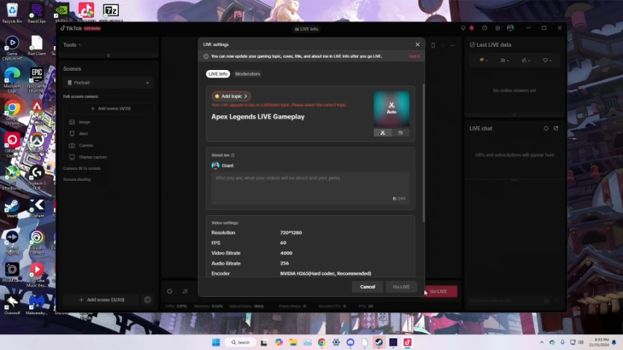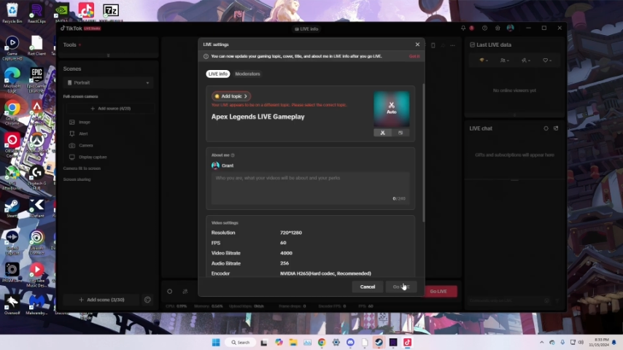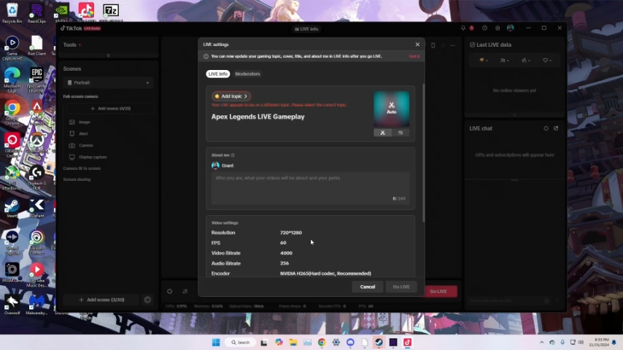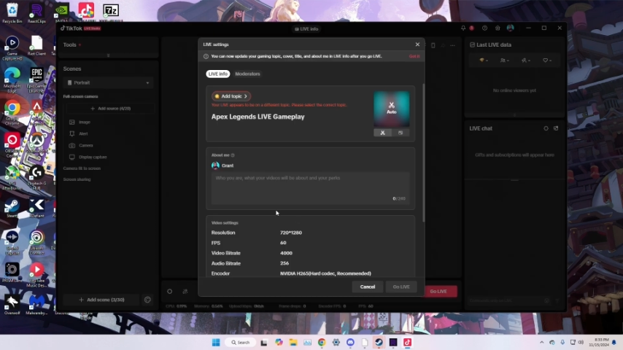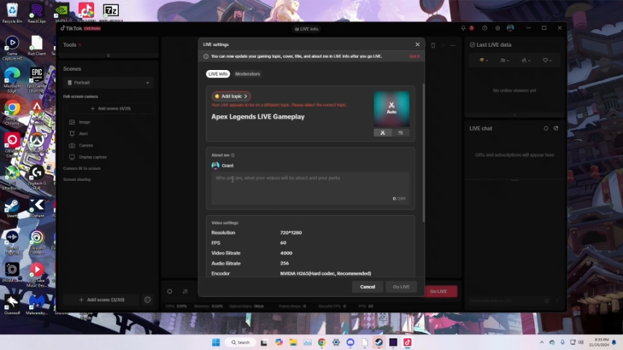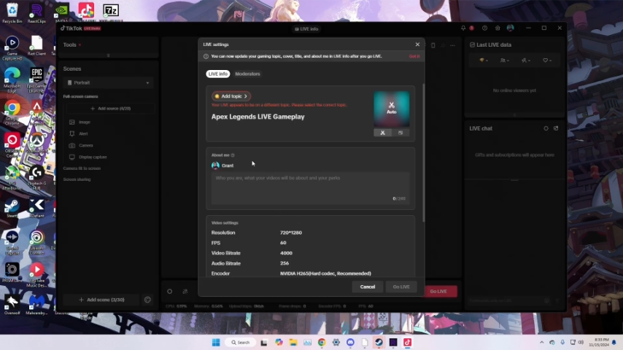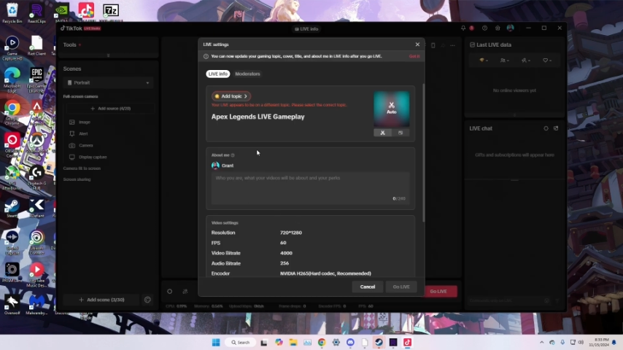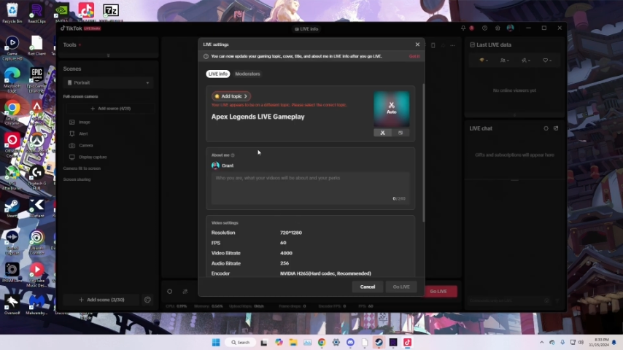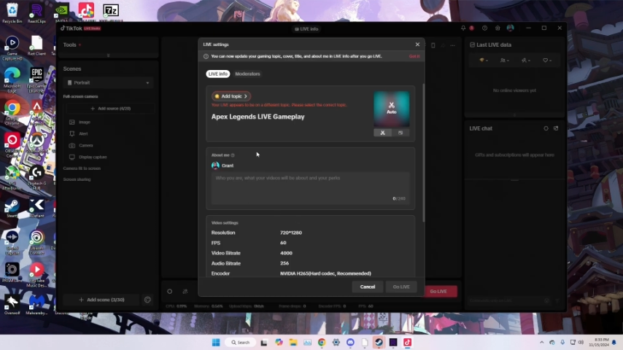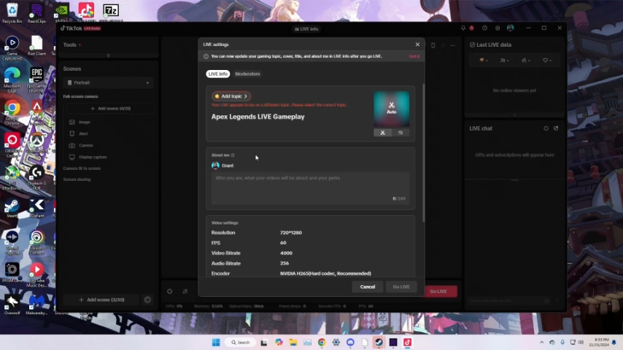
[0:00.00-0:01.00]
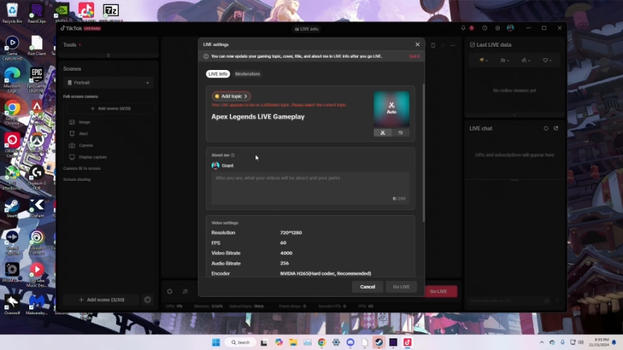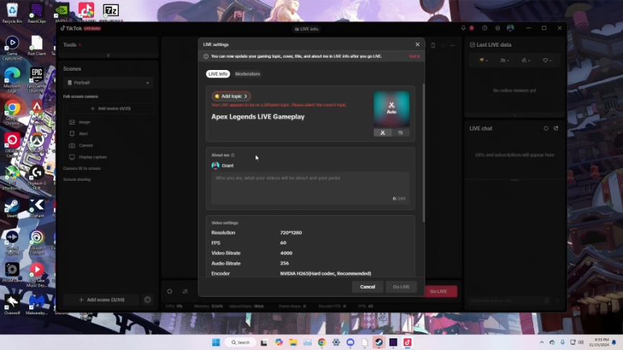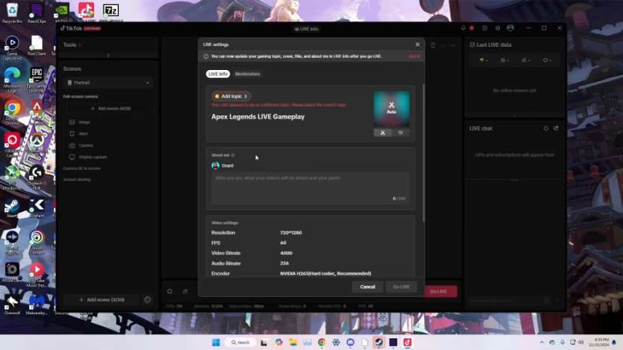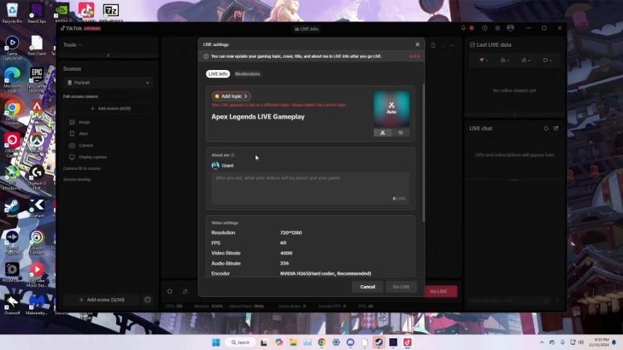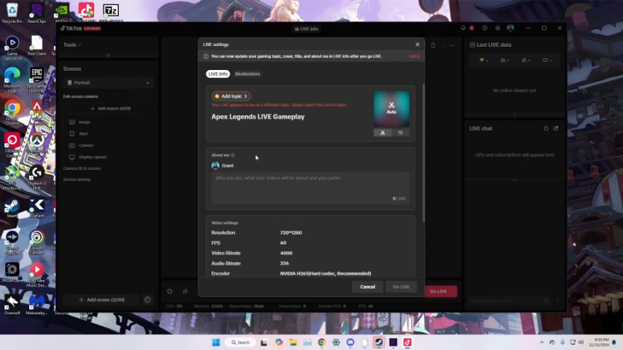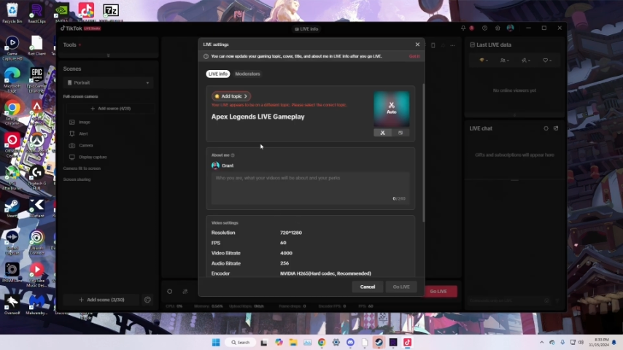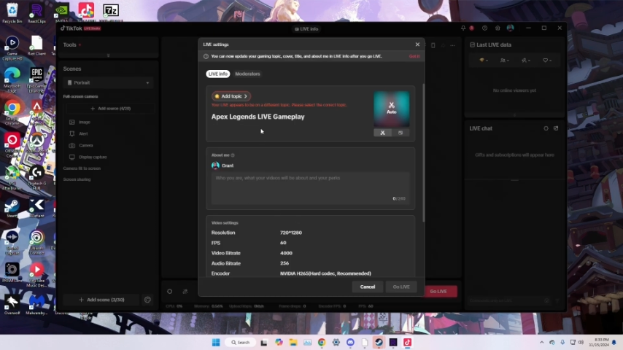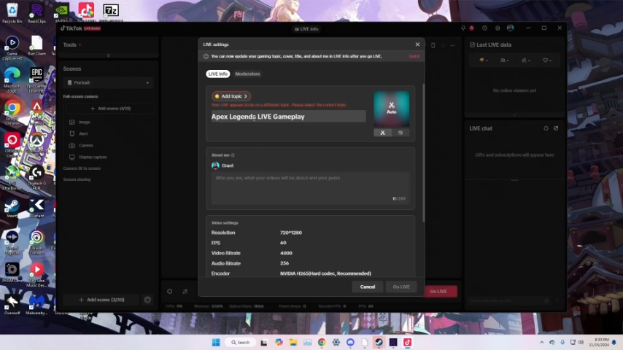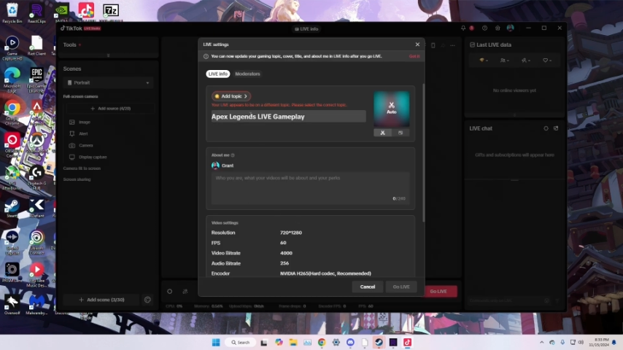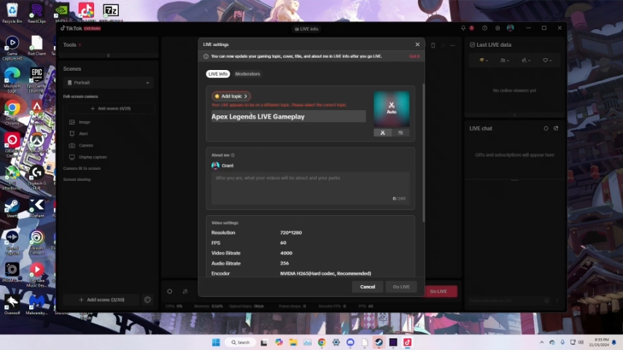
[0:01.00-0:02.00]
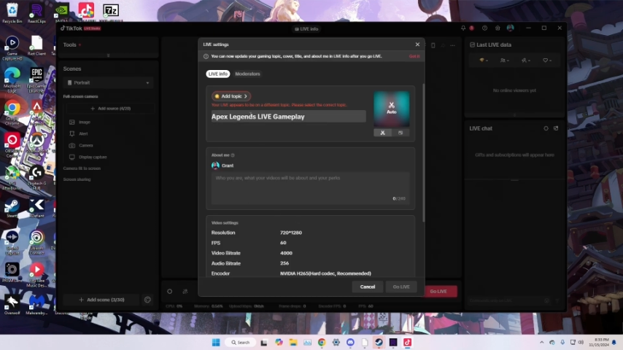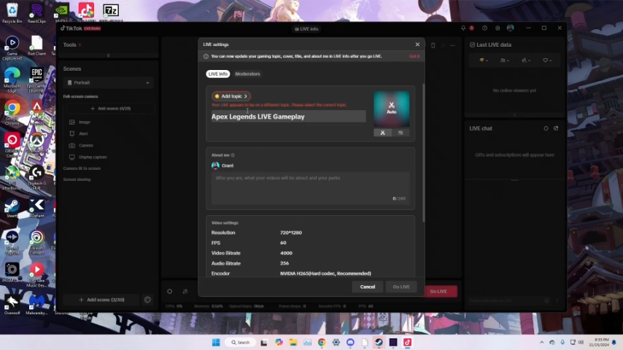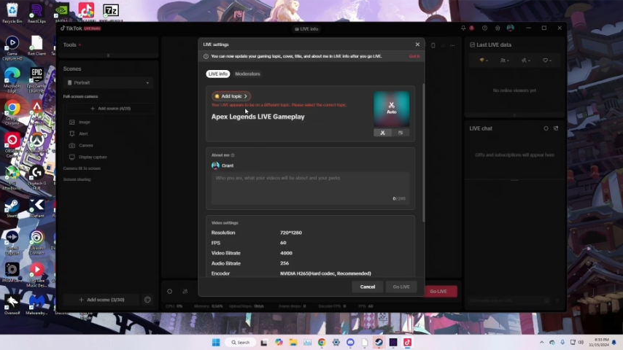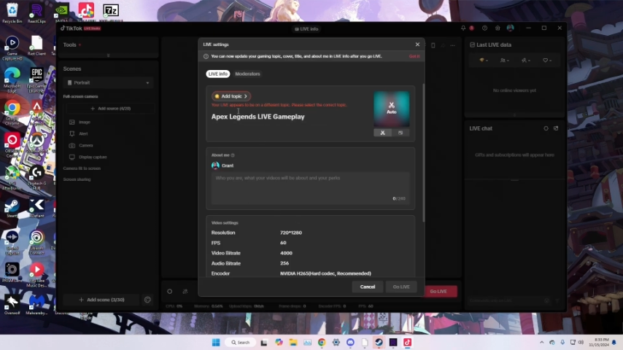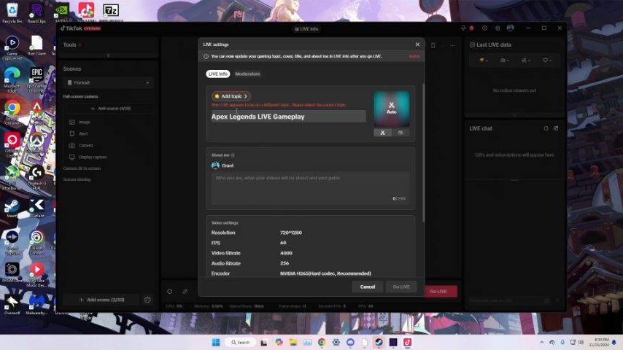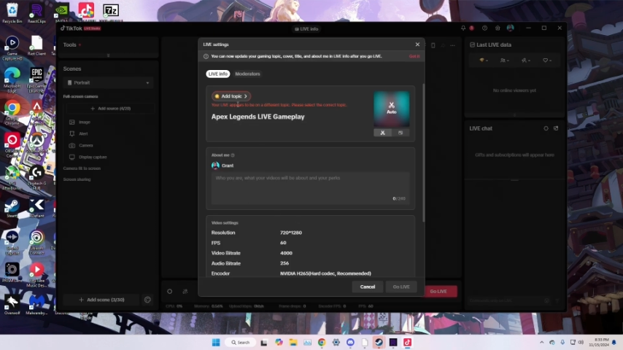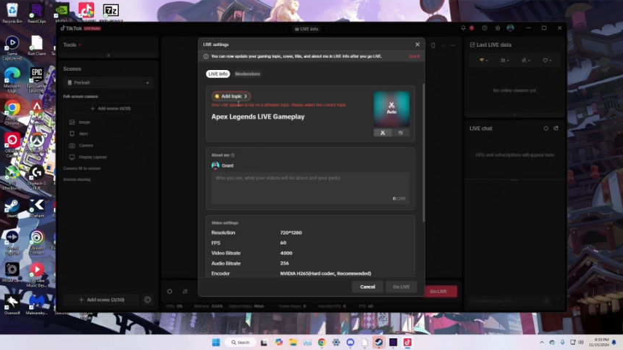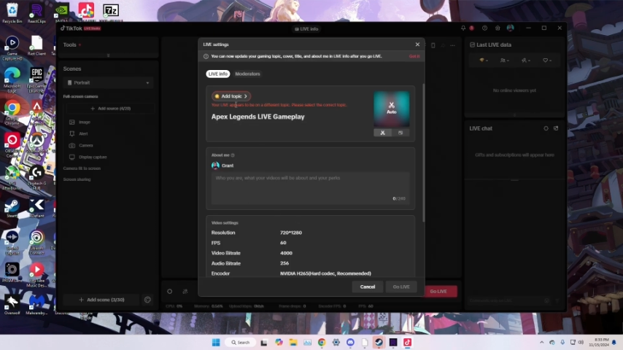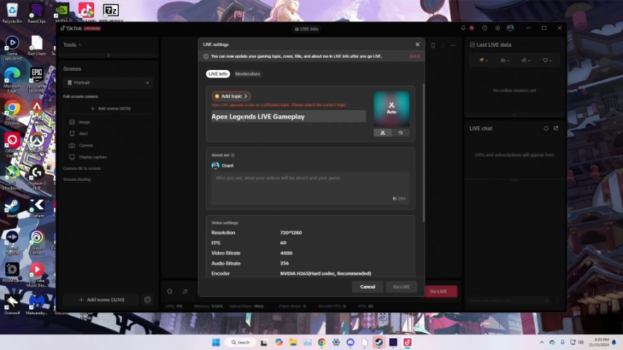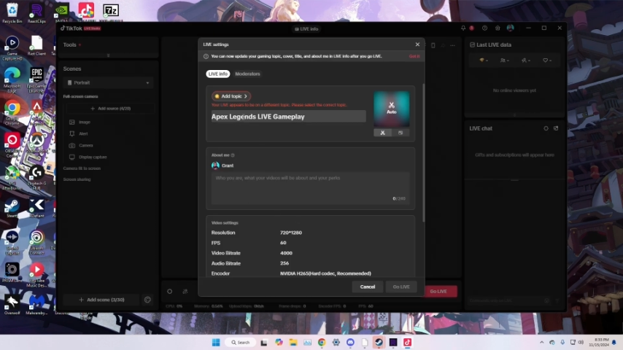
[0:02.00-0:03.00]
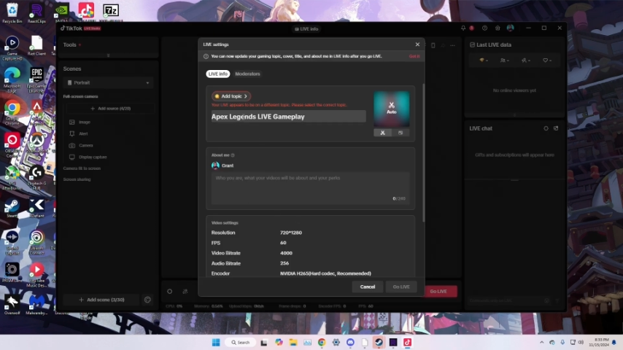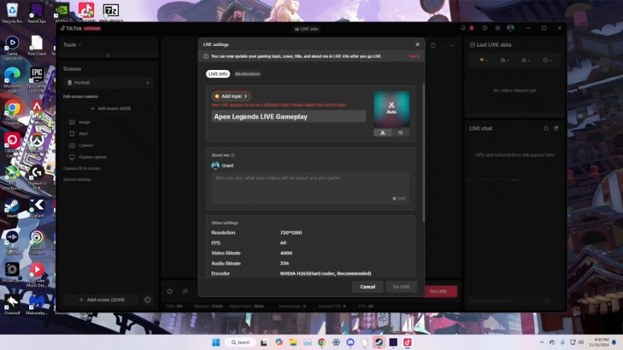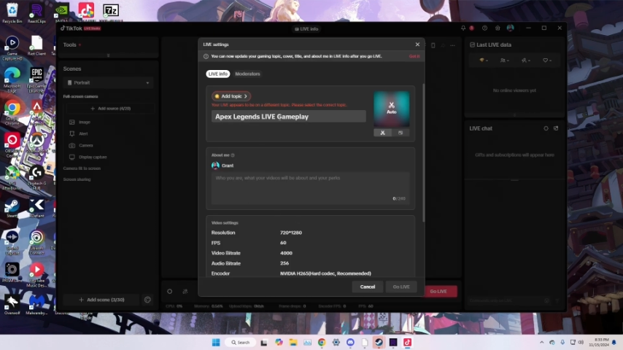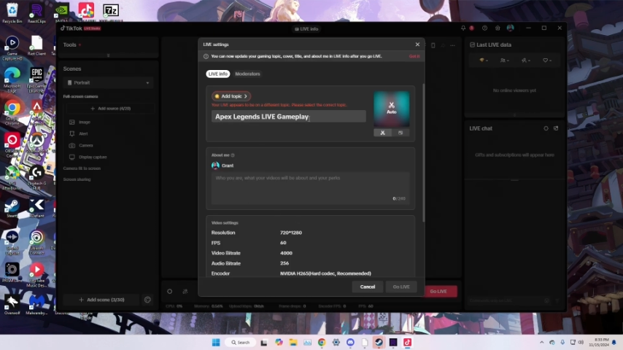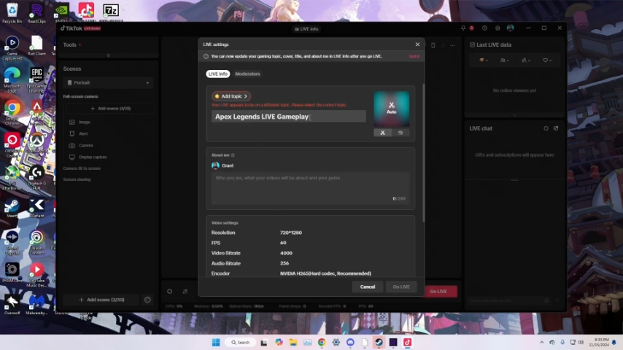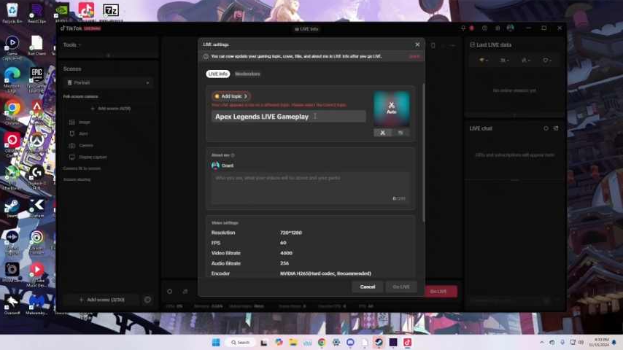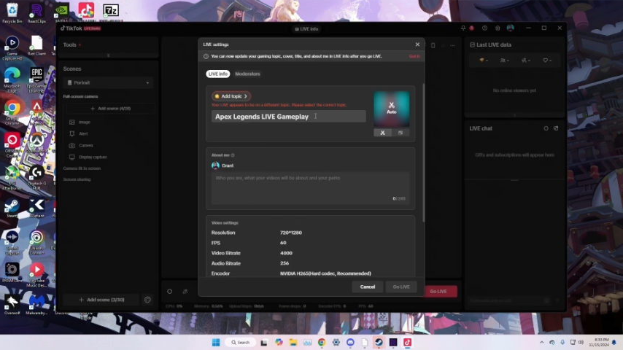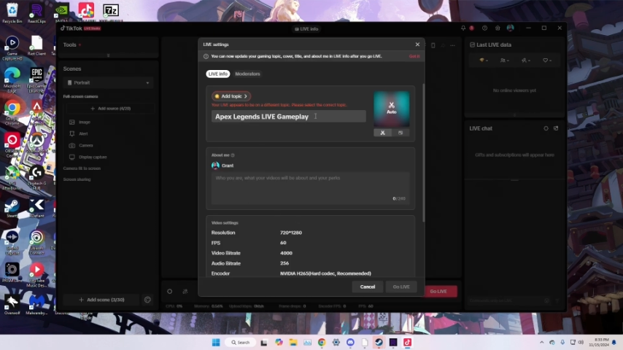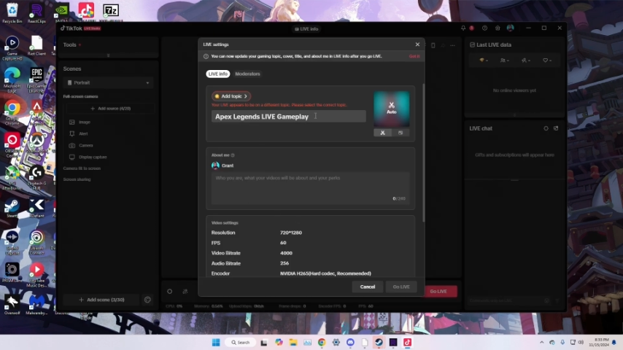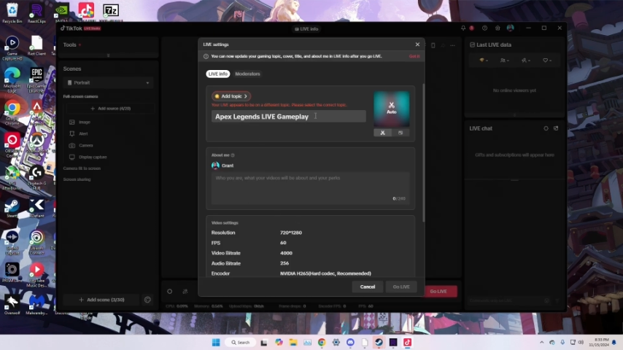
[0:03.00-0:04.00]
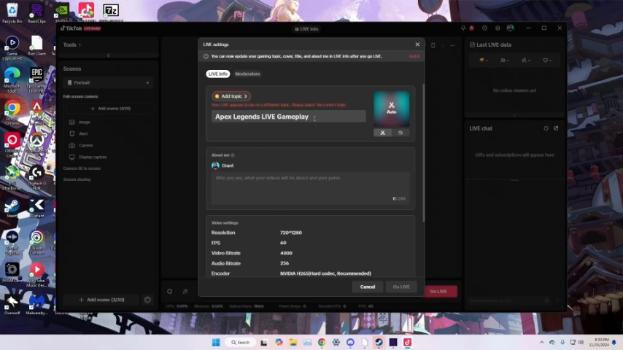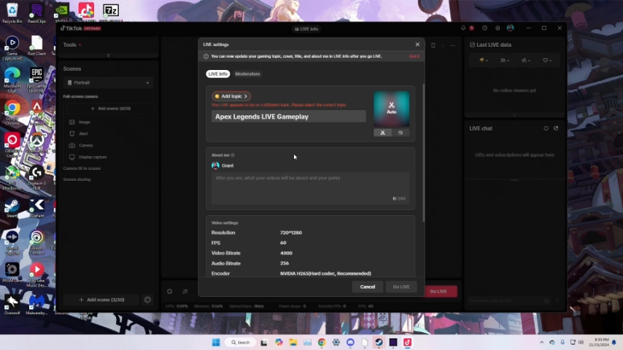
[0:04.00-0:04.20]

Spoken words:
Nobody's mouth can be seen.